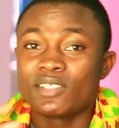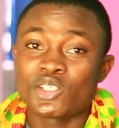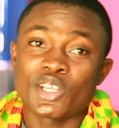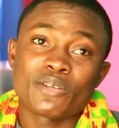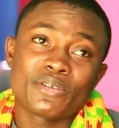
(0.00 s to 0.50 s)
The
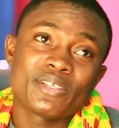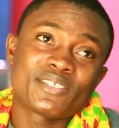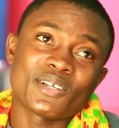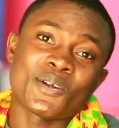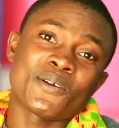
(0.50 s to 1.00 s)
genre
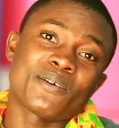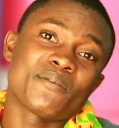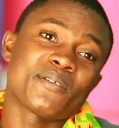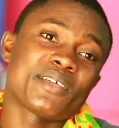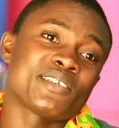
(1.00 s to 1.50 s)
is
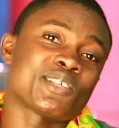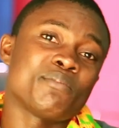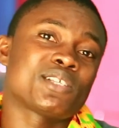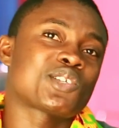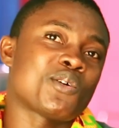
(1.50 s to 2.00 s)
a
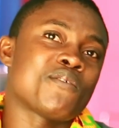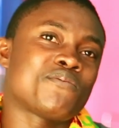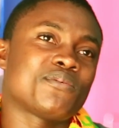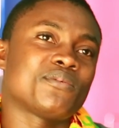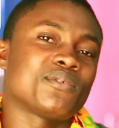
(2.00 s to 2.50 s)
mixture
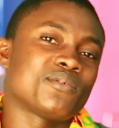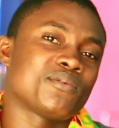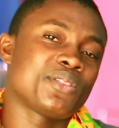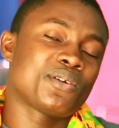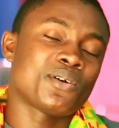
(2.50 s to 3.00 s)
of
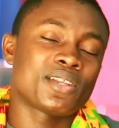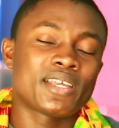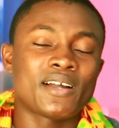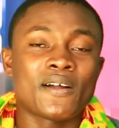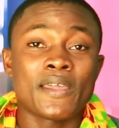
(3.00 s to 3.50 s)

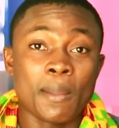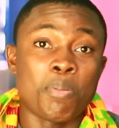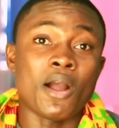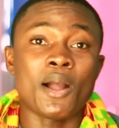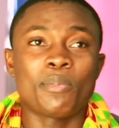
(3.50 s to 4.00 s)
hip
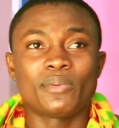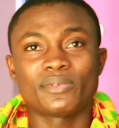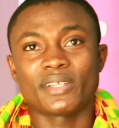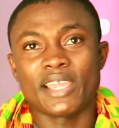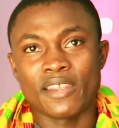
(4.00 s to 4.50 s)
hop
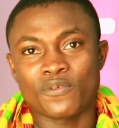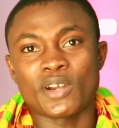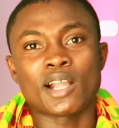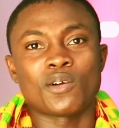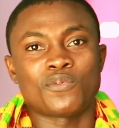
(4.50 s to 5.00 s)
and
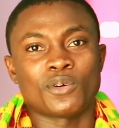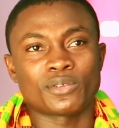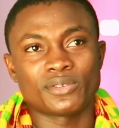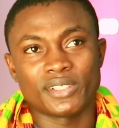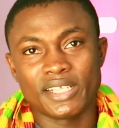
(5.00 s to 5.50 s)

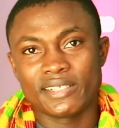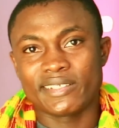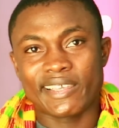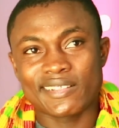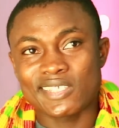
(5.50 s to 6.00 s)
francophone.
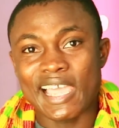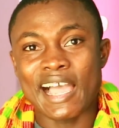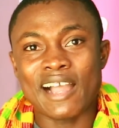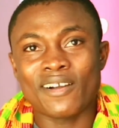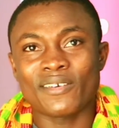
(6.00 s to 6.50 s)
The
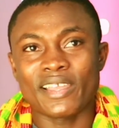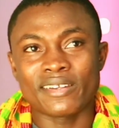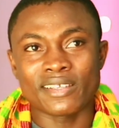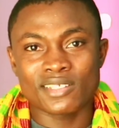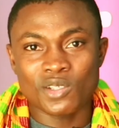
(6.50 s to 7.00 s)
guitar
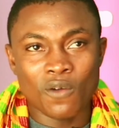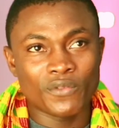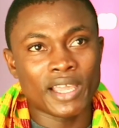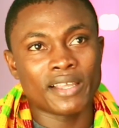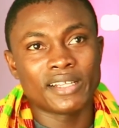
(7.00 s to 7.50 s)
and the stuff
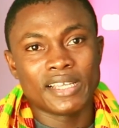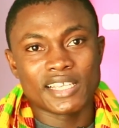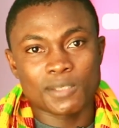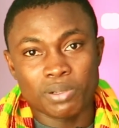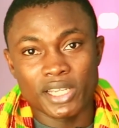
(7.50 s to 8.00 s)
that
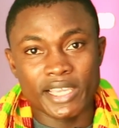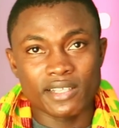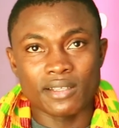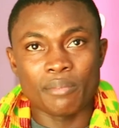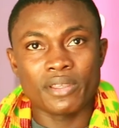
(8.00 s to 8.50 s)
is
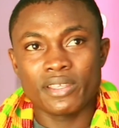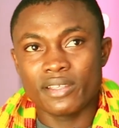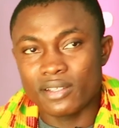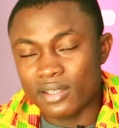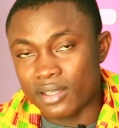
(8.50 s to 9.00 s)
played,
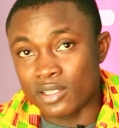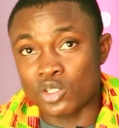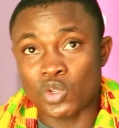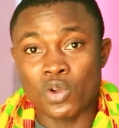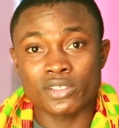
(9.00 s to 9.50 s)
in the
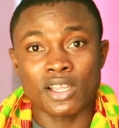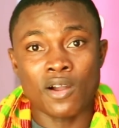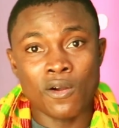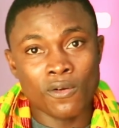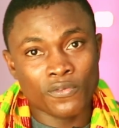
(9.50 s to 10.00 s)
songs are
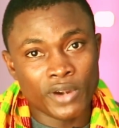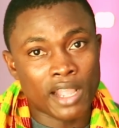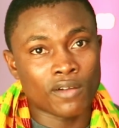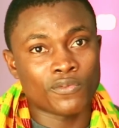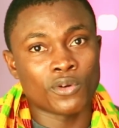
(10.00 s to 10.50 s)
all
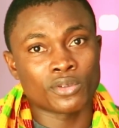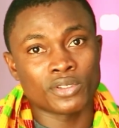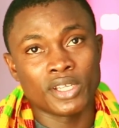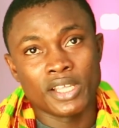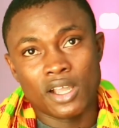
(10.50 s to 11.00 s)

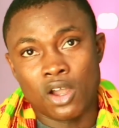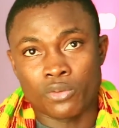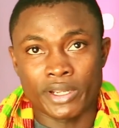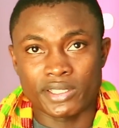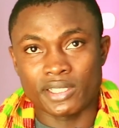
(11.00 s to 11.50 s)
francophone
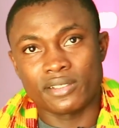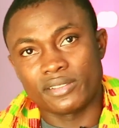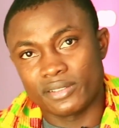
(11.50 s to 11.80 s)
oriented.